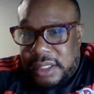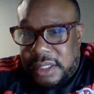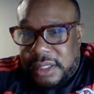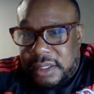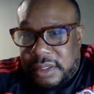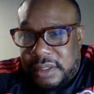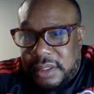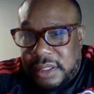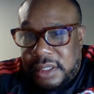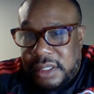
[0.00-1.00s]
Uh,
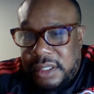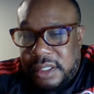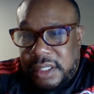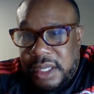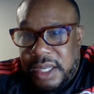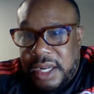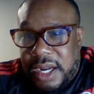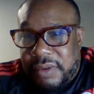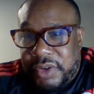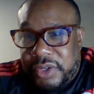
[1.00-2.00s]

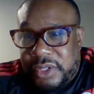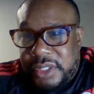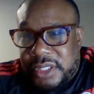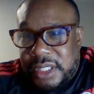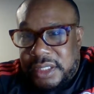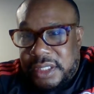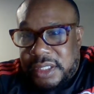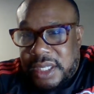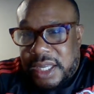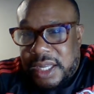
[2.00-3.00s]
Aaron Hood said
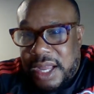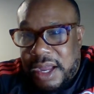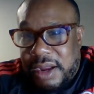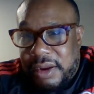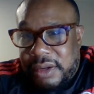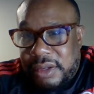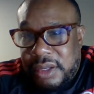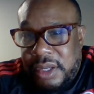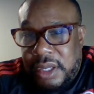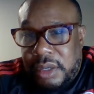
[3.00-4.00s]
just got hired
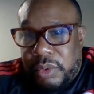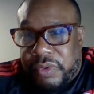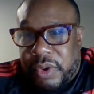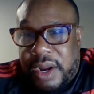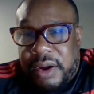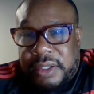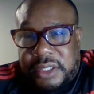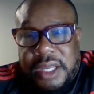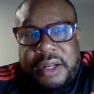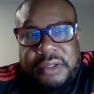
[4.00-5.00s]
with O'Hara.
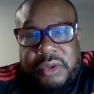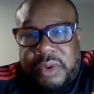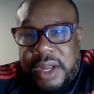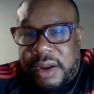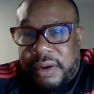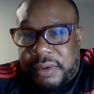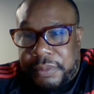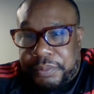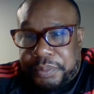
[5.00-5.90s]
Shout out to O'Hara.